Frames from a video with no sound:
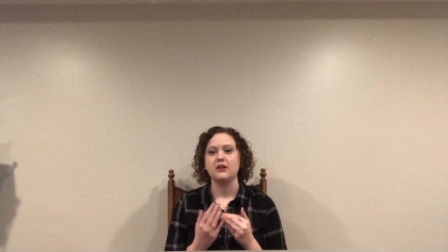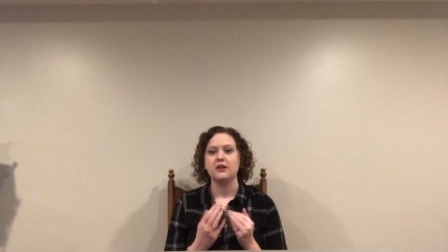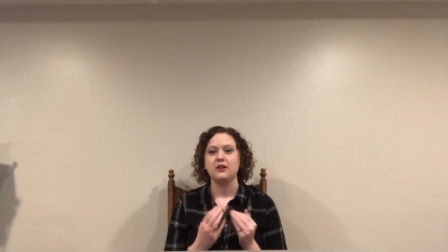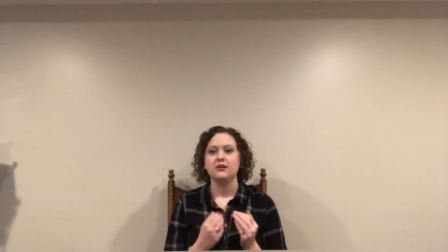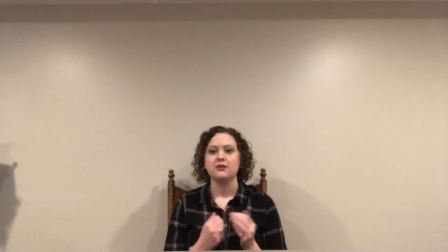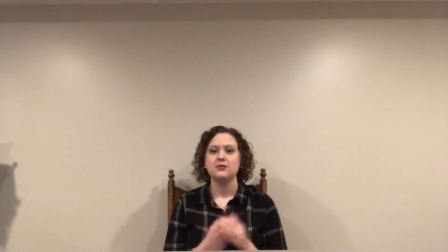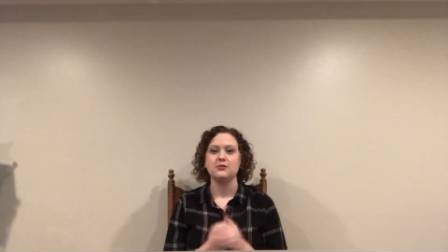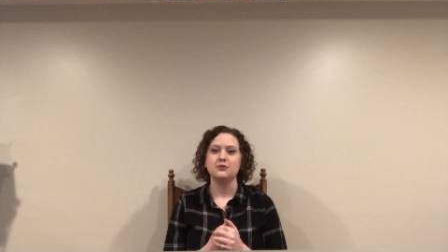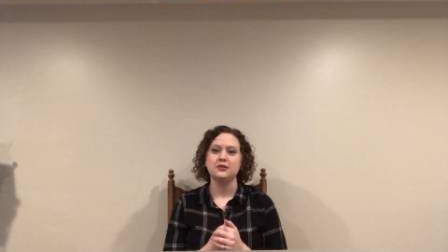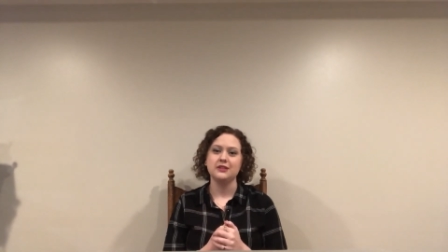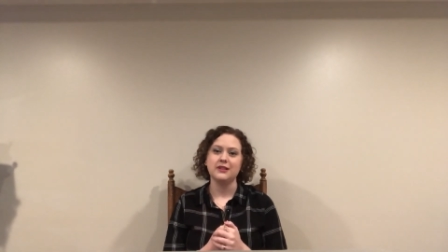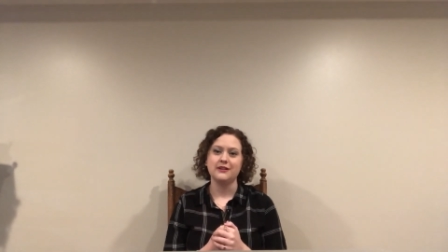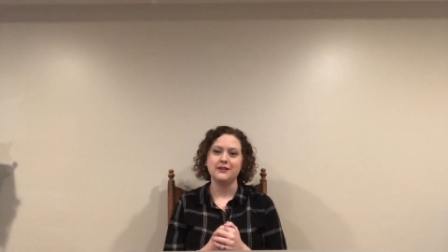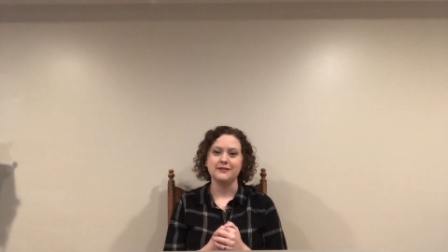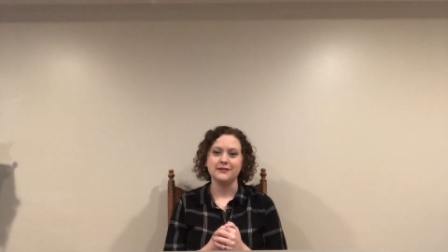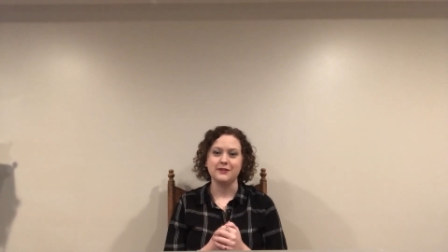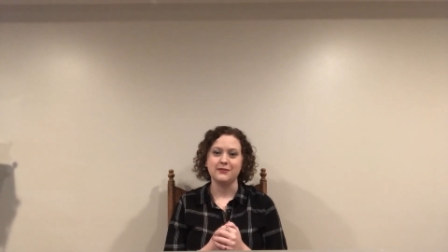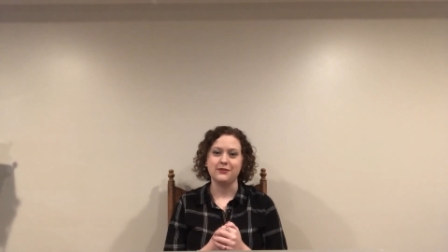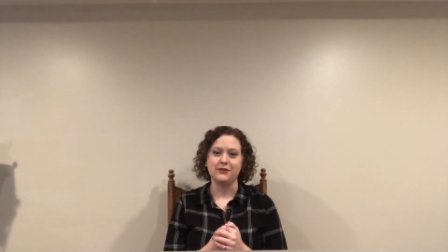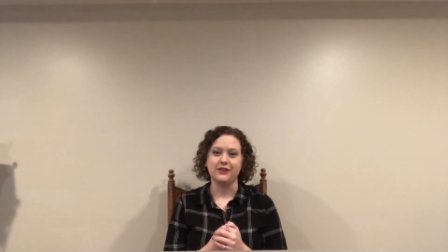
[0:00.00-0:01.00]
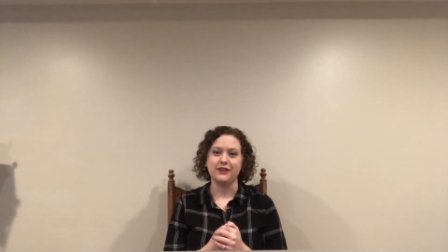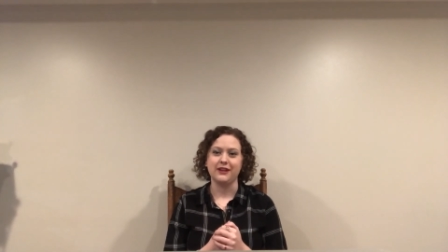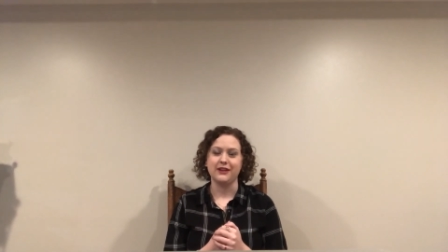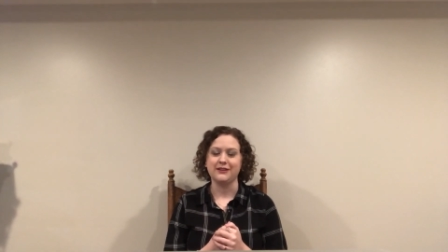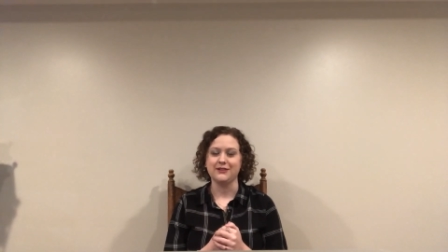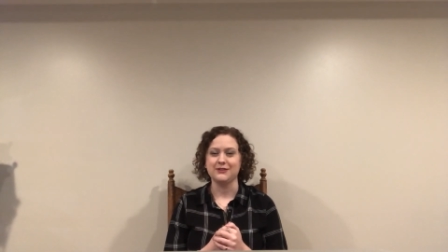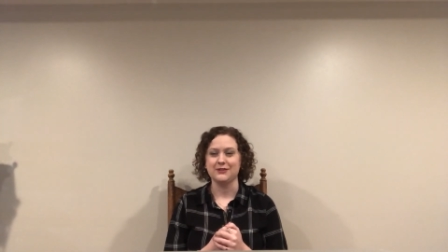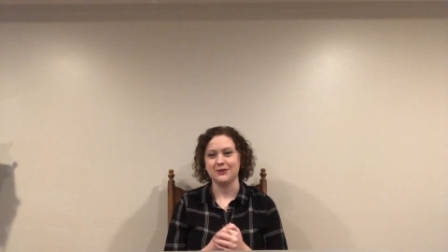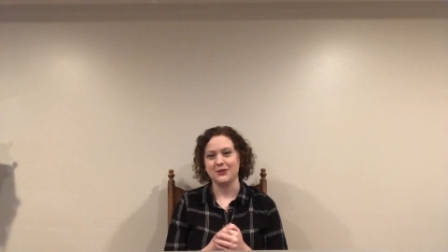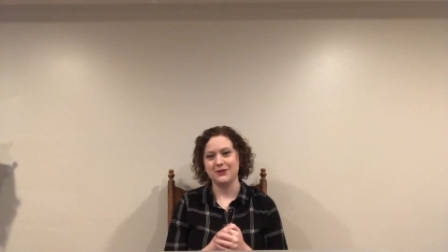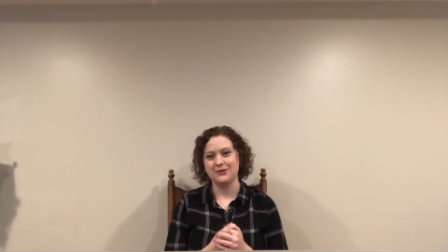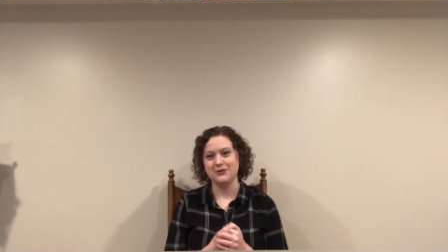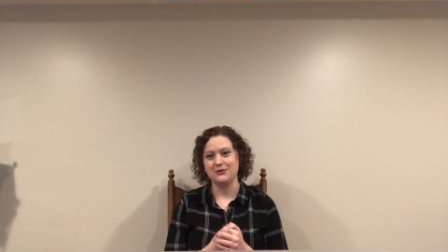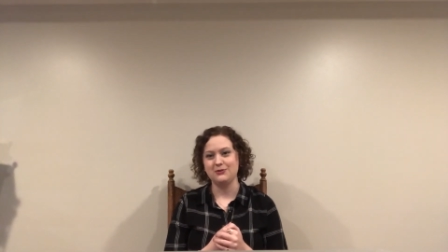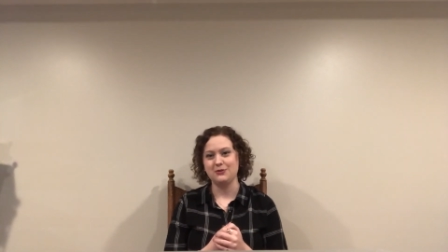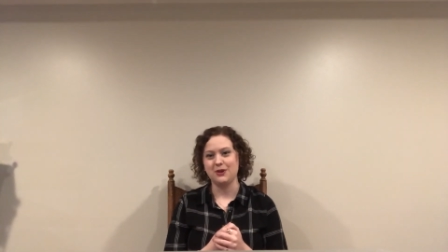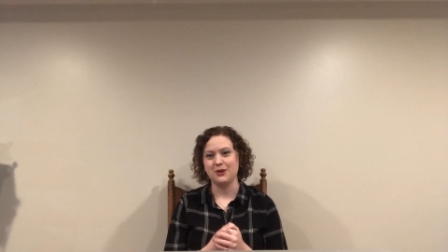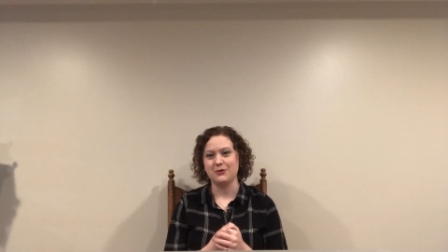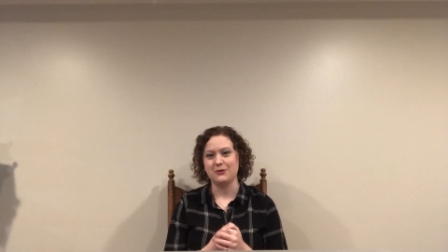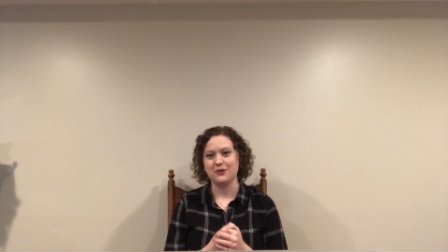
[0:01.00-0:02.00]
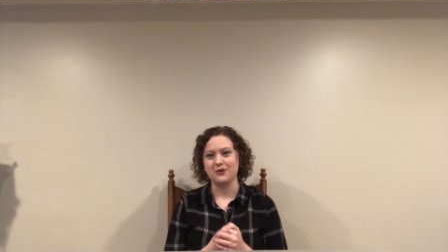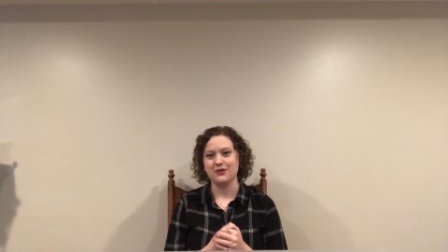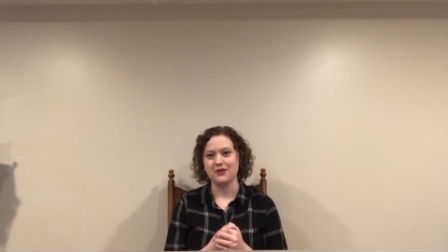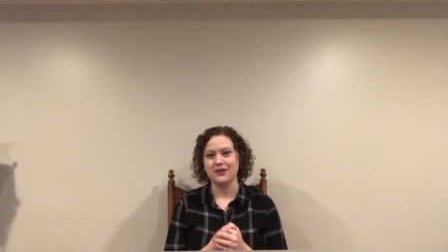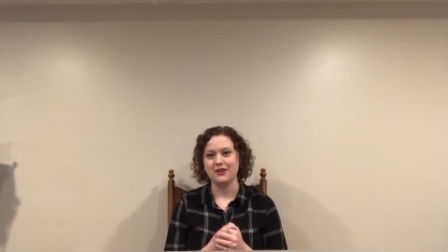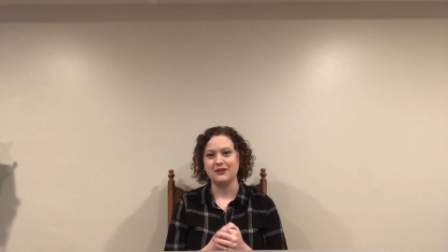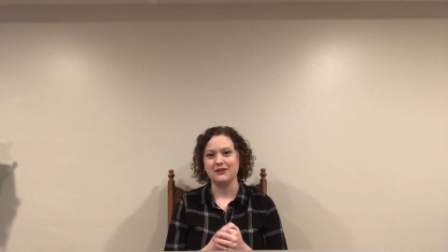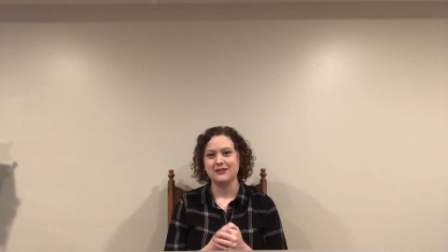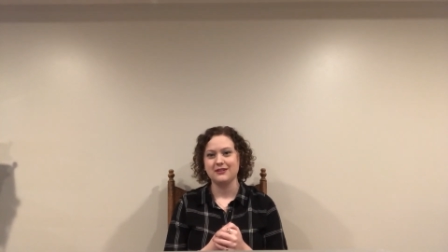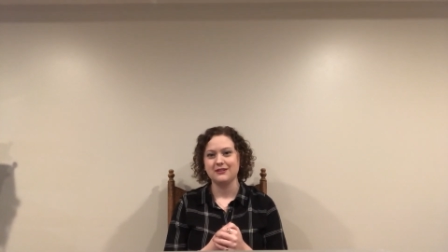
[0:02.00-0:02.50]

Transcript: Suicide is never the answer, and you are worth it.